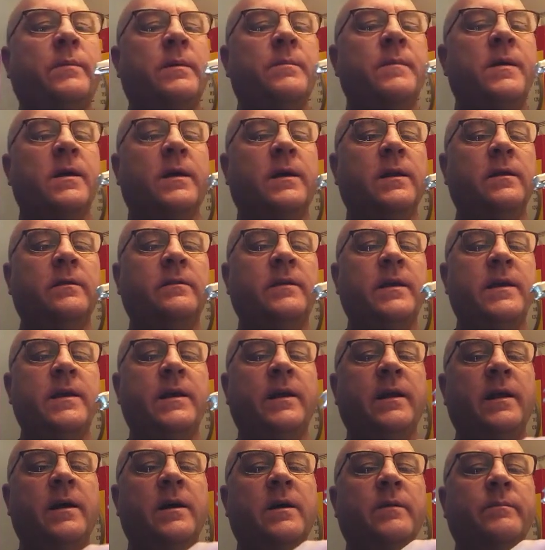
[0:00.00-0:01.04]
I'm not going to take
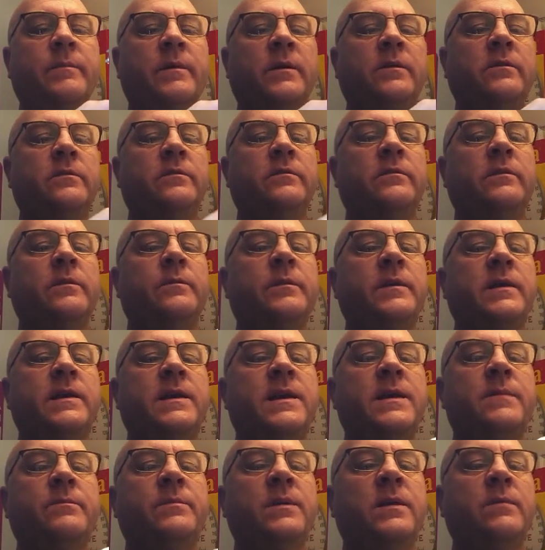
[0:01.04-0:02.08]
it out because I want to
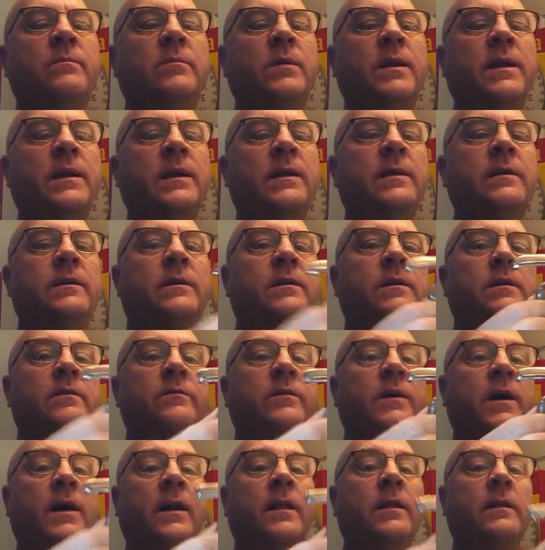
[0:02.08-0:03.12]
keep that blade in there. I've
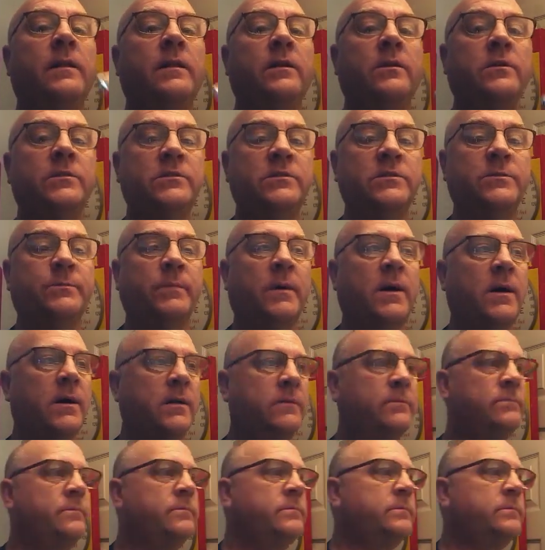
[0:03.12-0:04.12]
got it in a good spot.